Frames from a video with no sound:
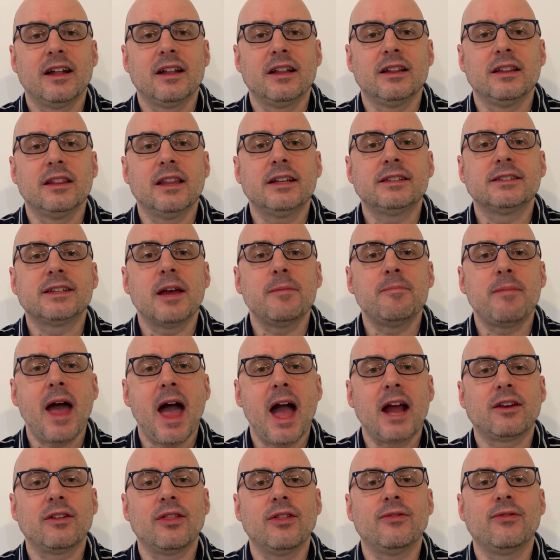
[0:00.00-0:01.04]
Let's get
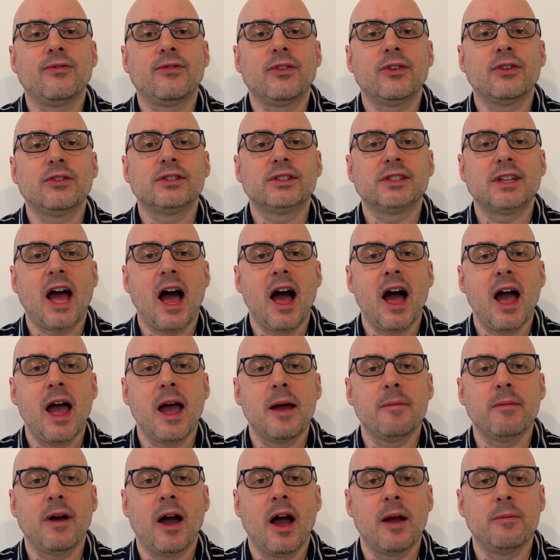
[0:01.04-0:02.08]
back to the first
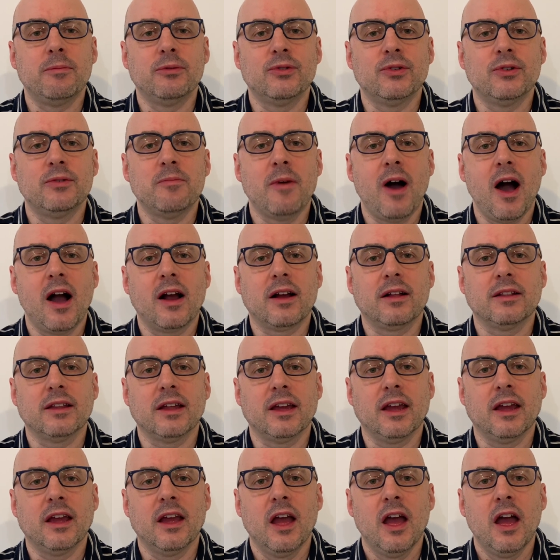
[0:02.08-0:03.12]
time I brewed
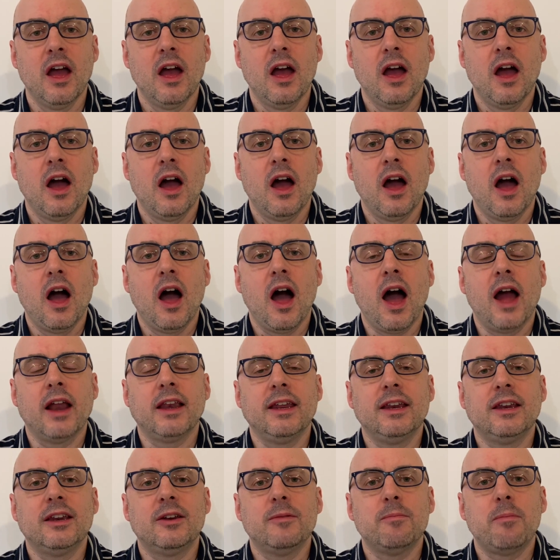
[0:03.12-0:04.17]
makgeolli. I
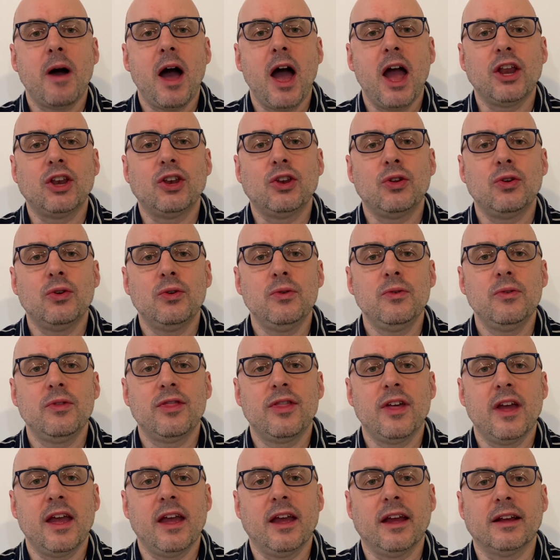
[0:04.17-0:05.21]
needed to buy 2
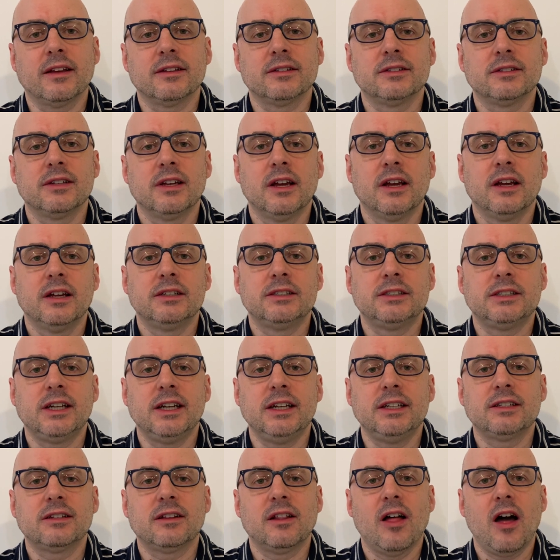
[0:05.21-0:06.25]
things,
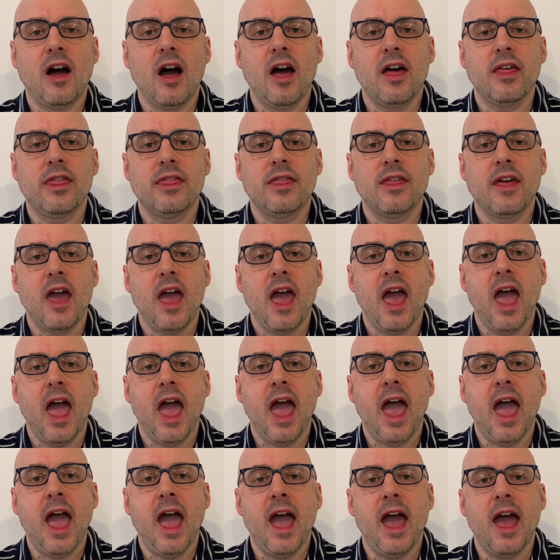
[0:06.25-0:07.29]
cheesecloth
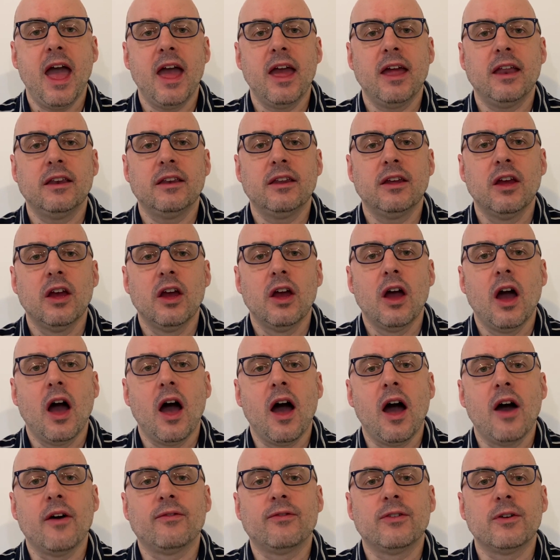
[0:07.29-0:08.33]
and
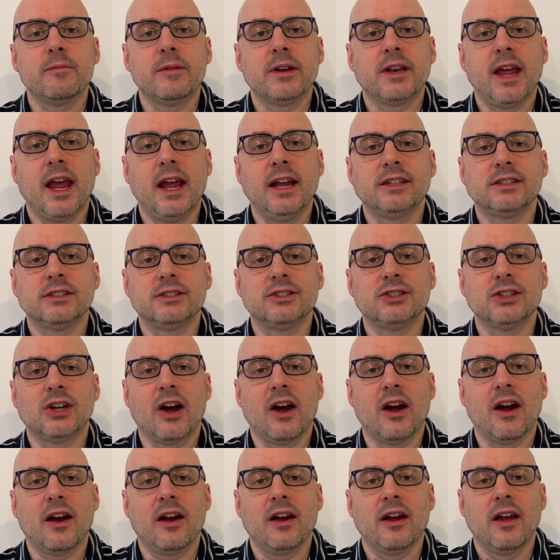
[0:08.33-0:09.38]
a fermentation
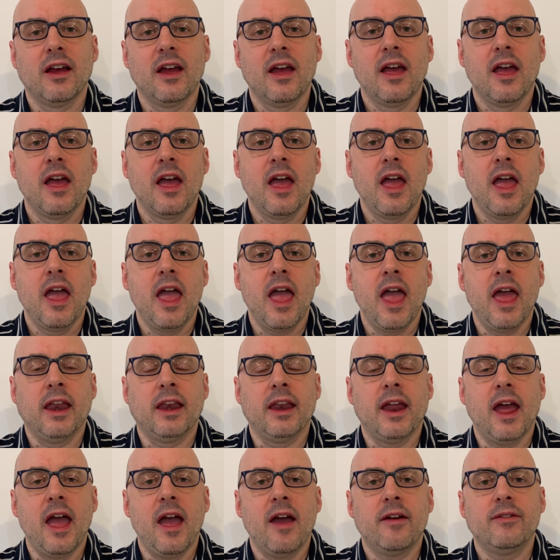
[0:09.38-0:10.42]
jar.
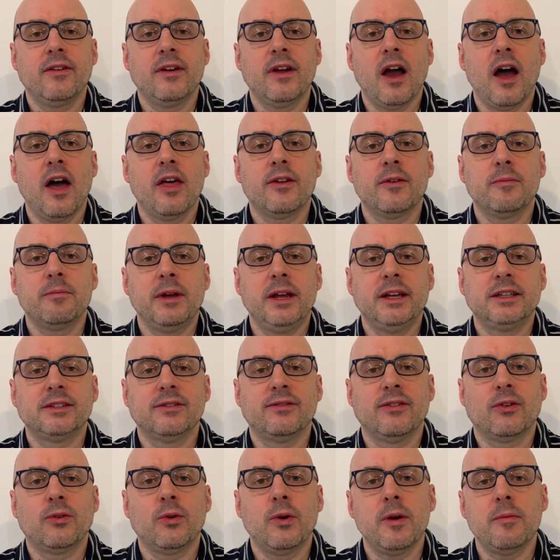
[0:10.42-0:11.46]
And every other piece of
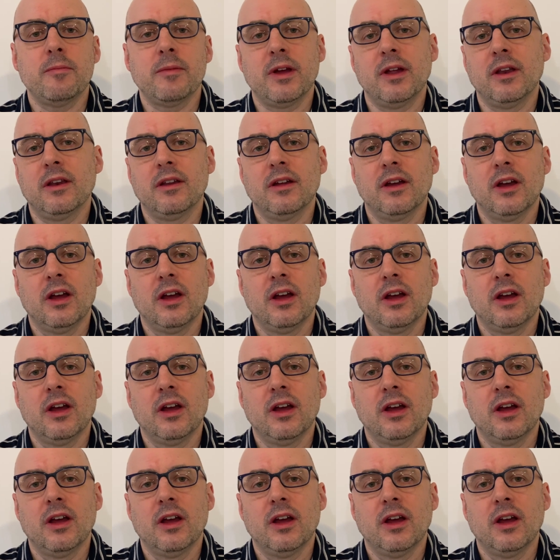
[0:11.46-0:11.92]
equipment,